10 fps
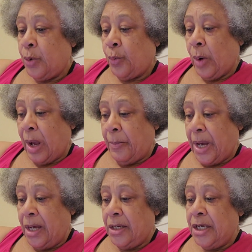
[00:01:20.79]

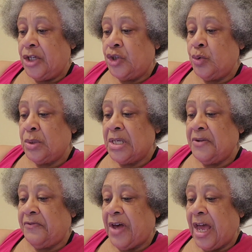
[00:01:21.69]
Ramah is usually
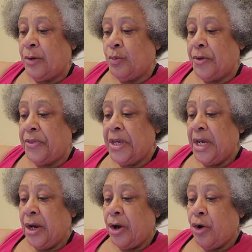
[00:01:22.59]
defined with
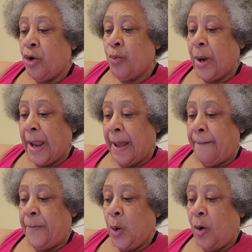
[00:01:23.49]

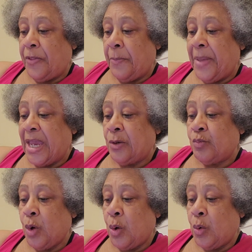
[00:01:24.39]
Aram on the
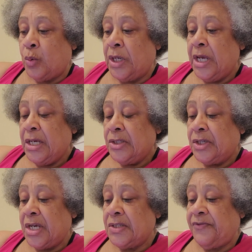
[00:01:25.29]
main road
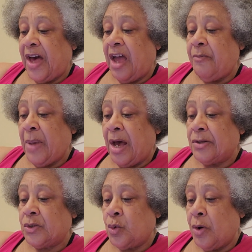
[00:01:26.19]
just 5
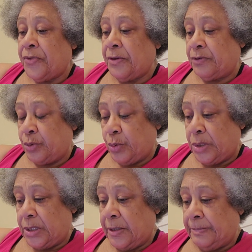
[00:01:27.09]
miles north of
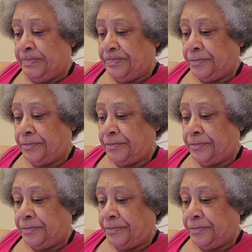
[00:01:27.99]
Jerusalem.